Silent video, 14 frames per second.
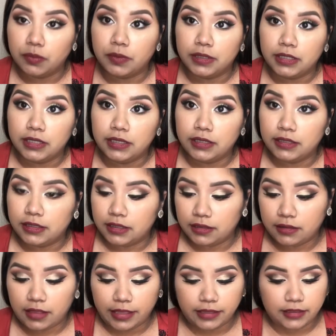really
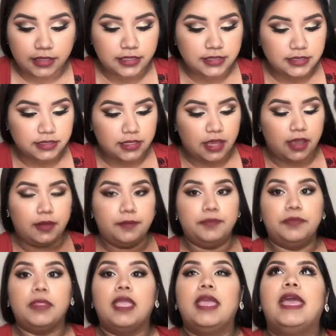like this. Um,
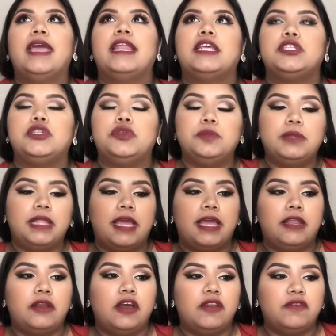and I do
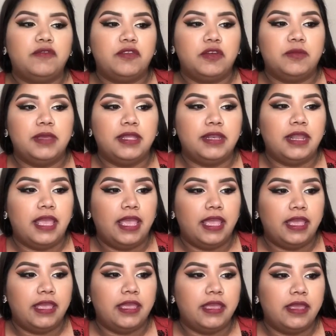plan on filming
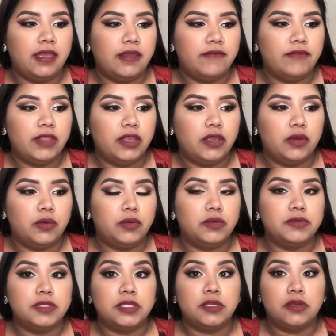a video
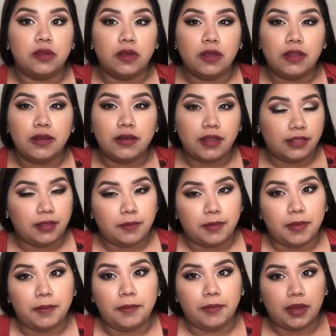using nothing
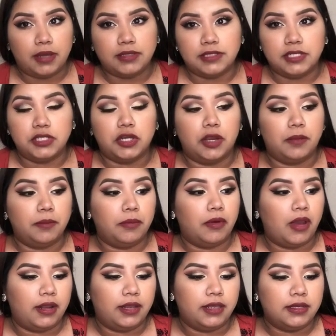but BoxyCharm
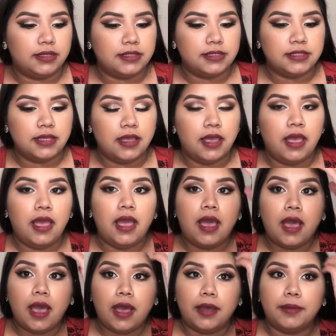products.
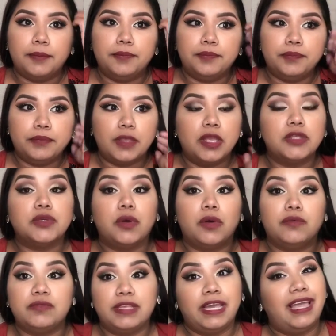Um, so
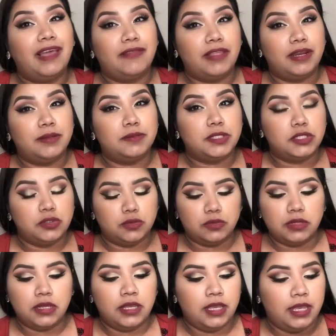hopefully I have that up soon.
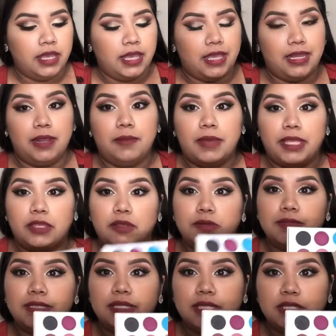And I might
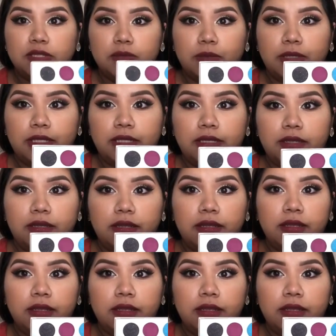use this one